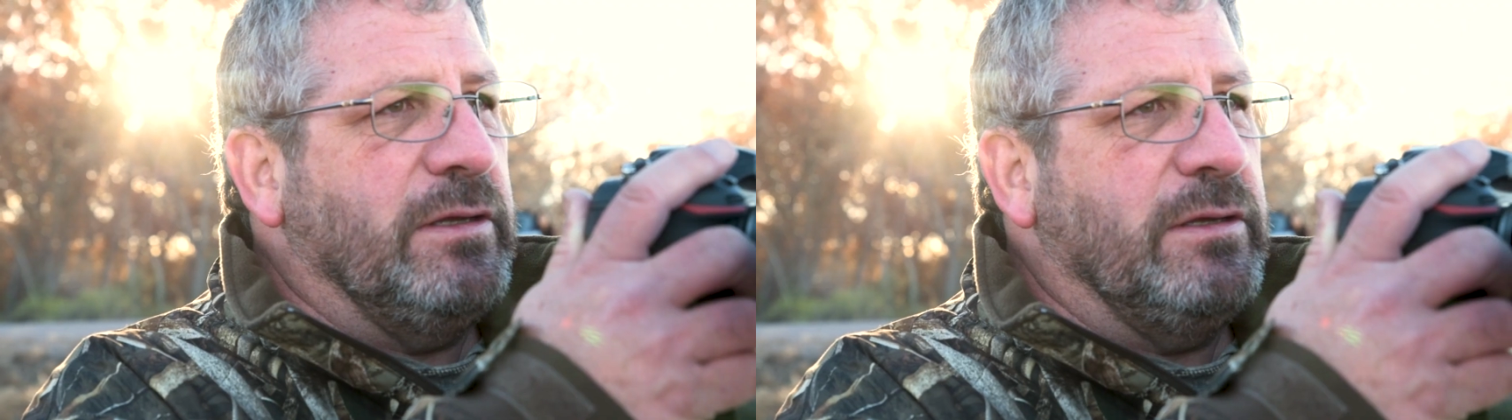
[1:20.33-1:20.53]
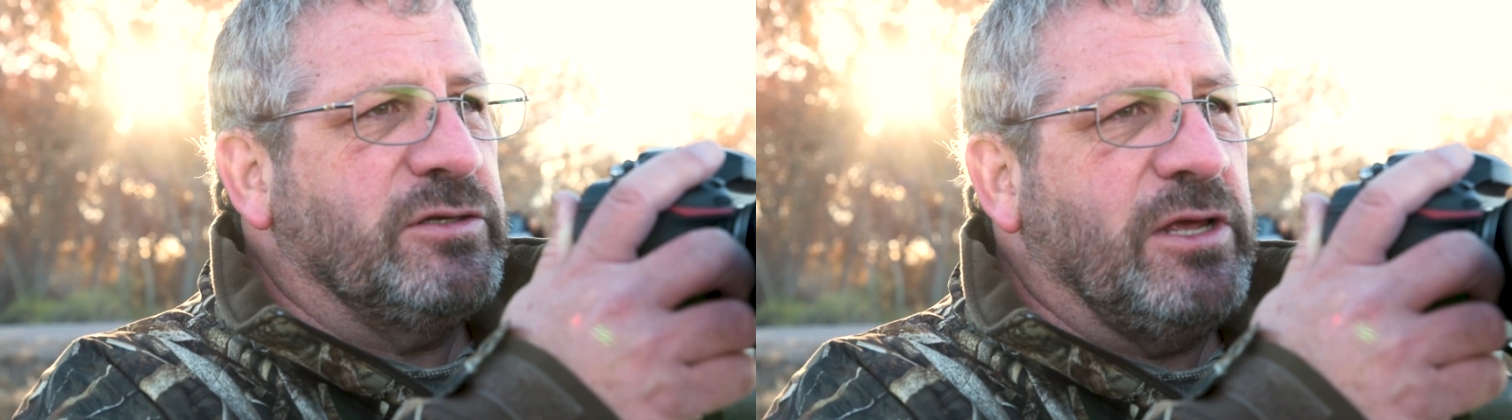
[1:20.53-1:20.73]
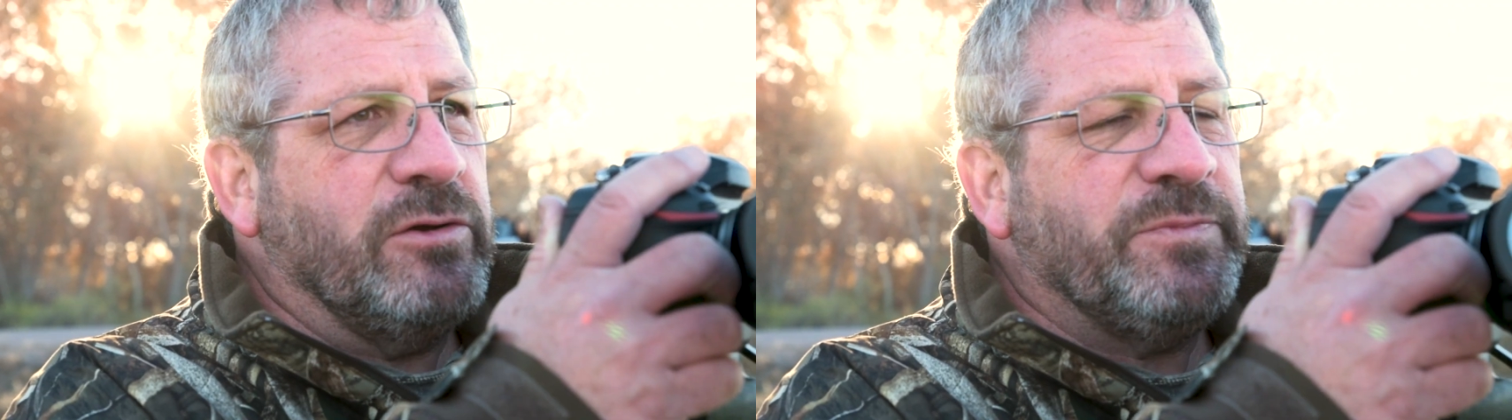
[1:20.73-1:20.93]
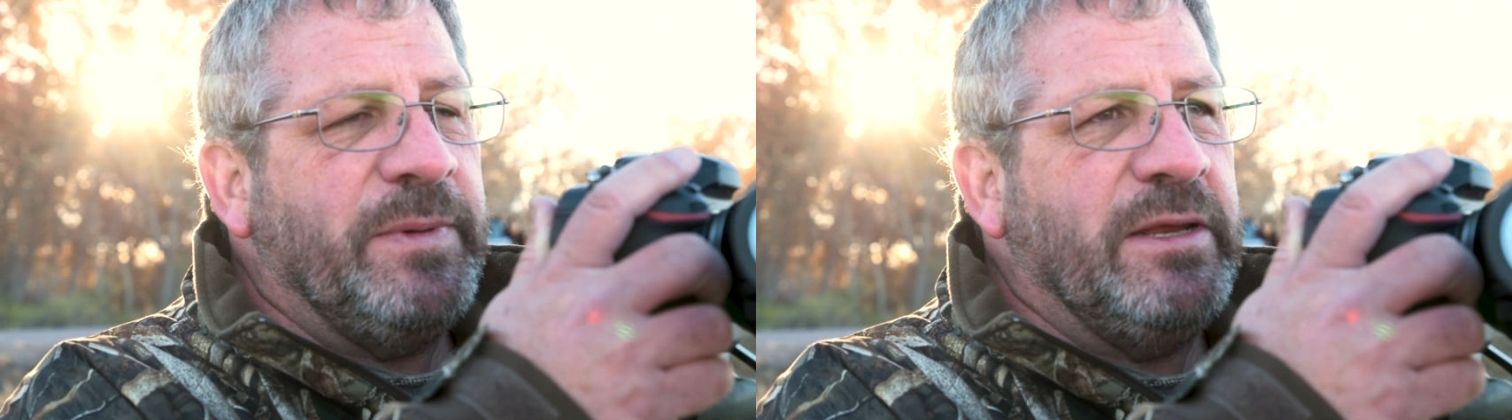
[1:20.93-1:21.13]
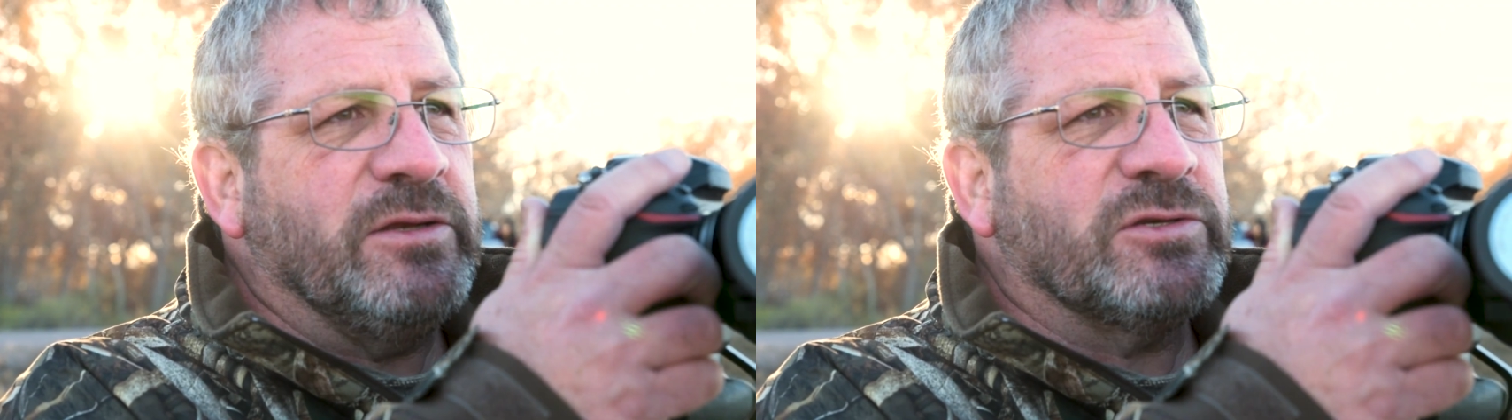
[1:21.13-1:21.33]
the shutter
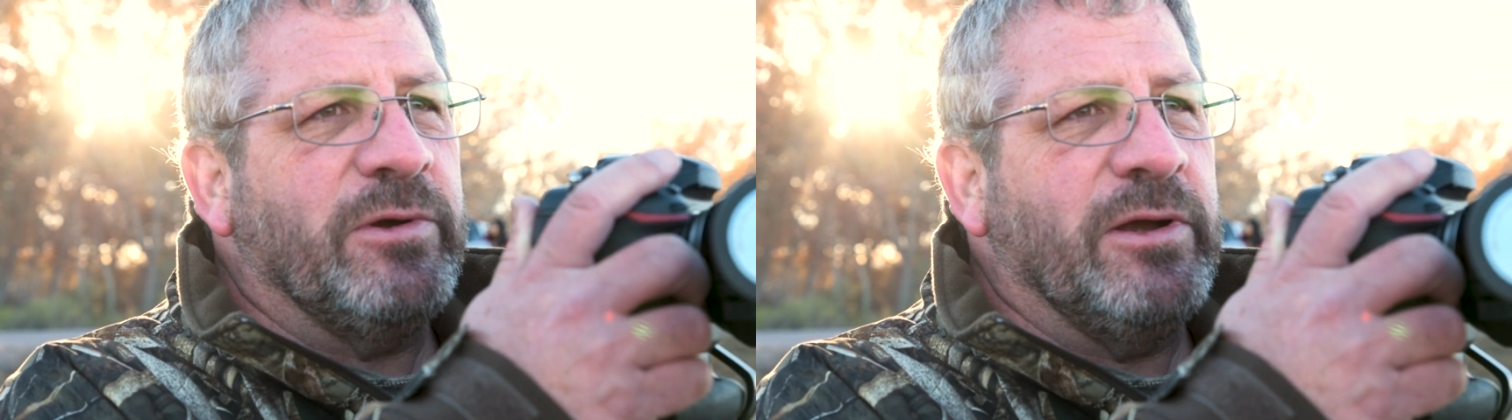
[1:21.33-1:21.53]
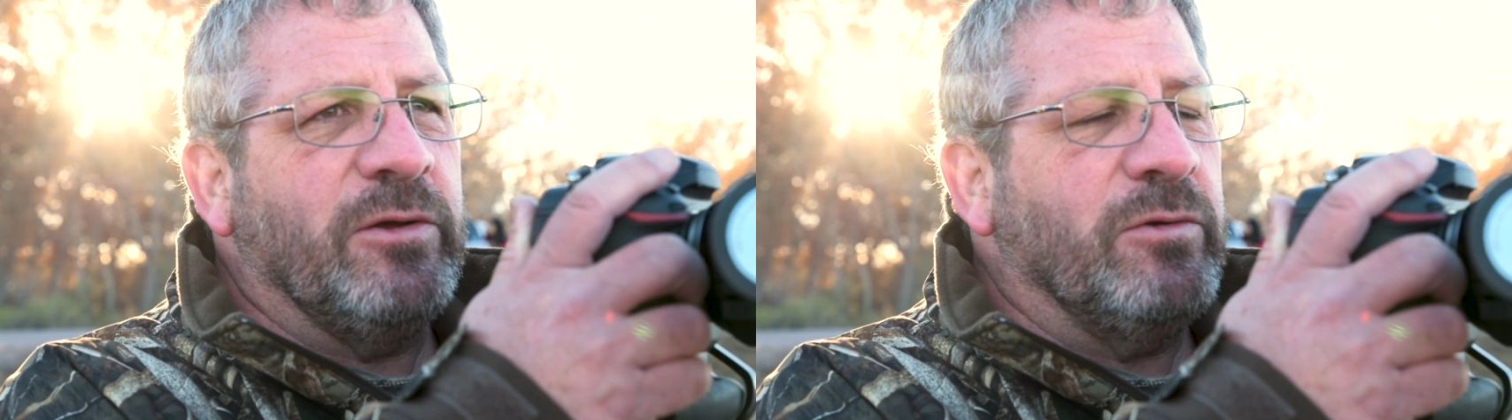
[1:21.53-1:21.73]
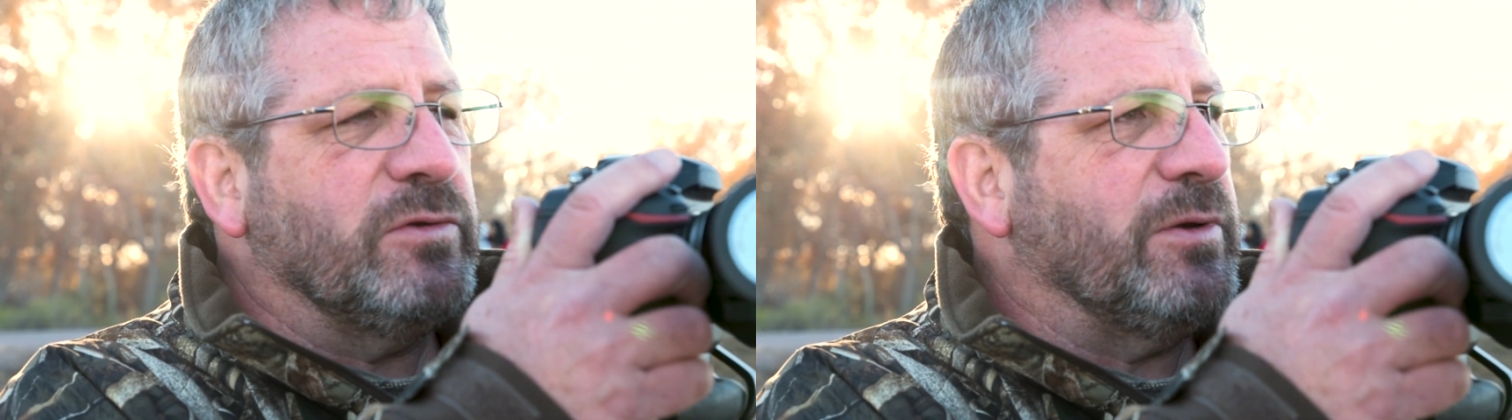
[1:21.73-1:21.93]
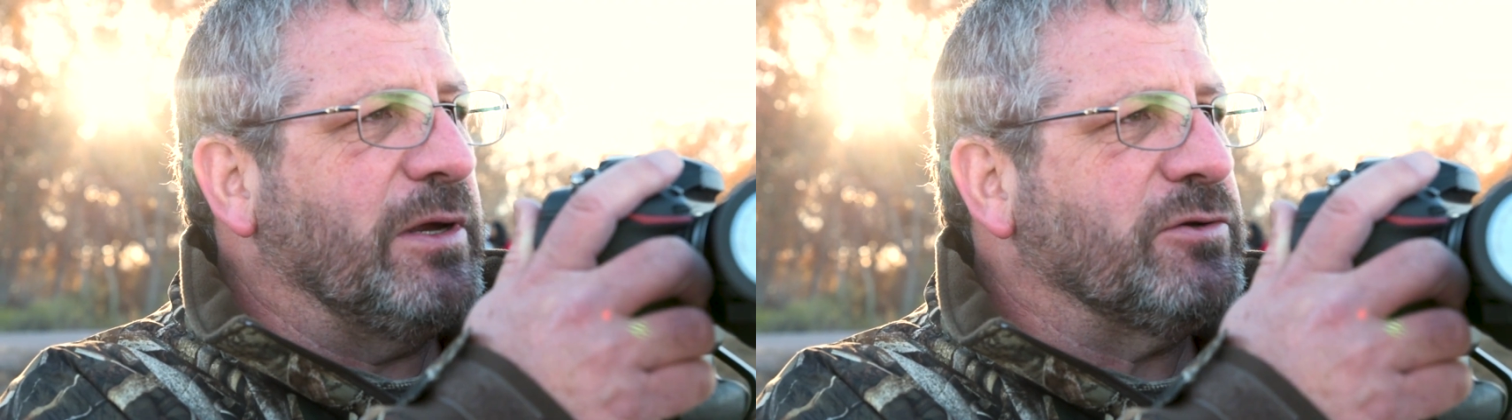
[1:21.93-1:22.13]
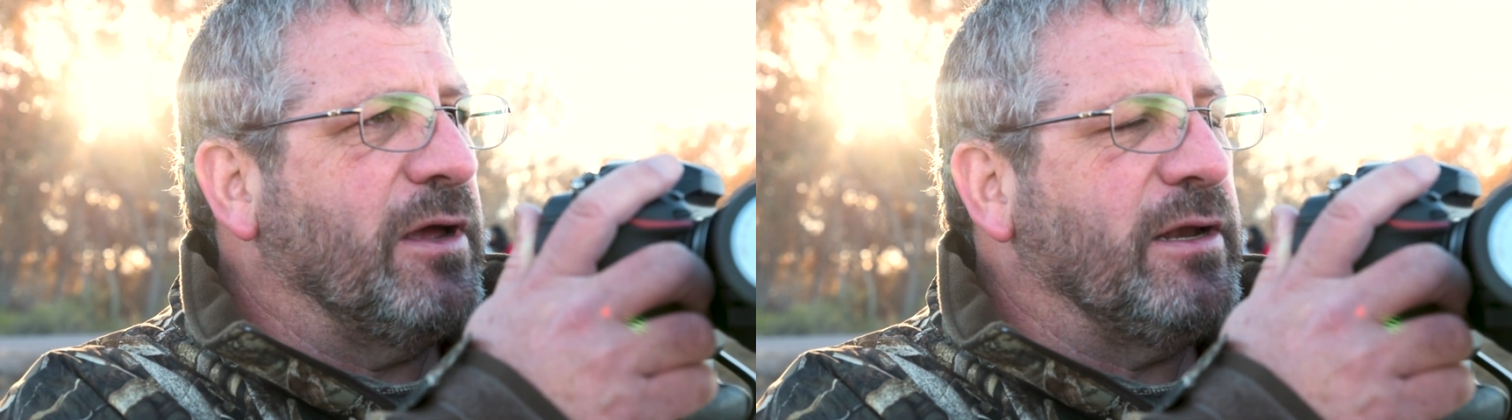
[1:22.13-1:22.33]
speed is critical, so I
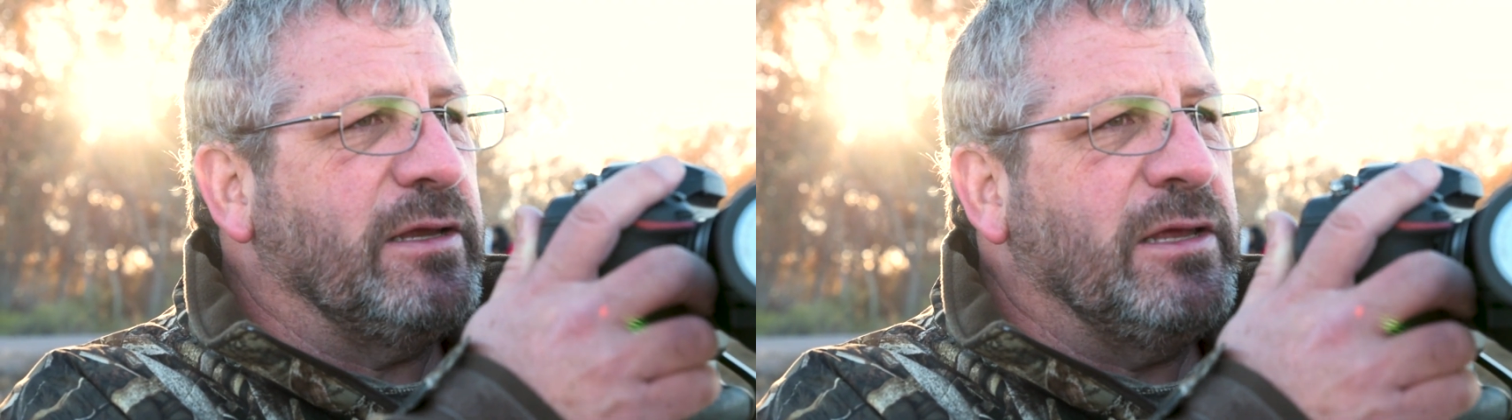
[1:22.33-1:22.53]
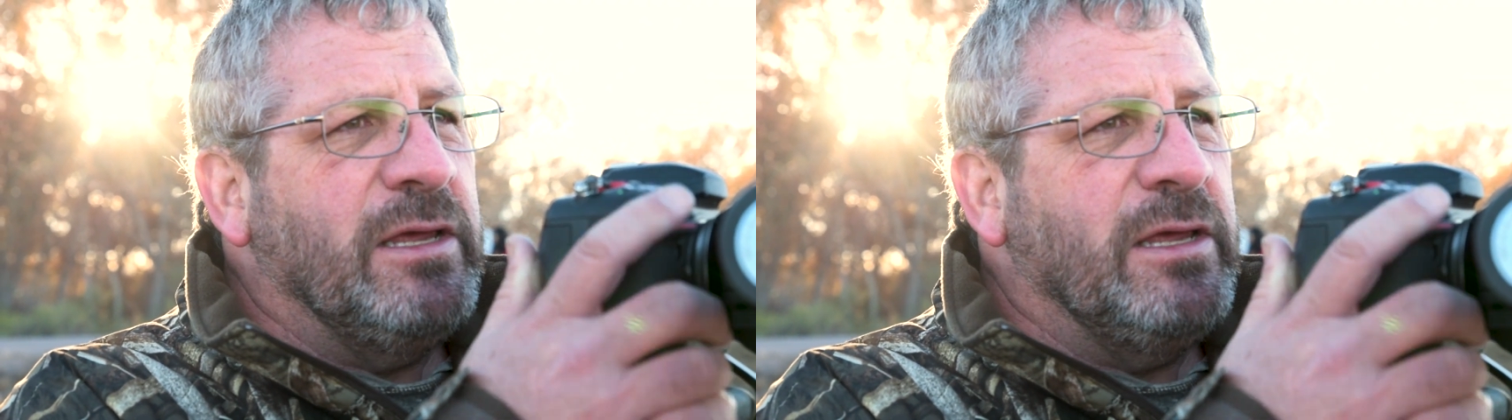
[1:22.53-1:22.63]
try to,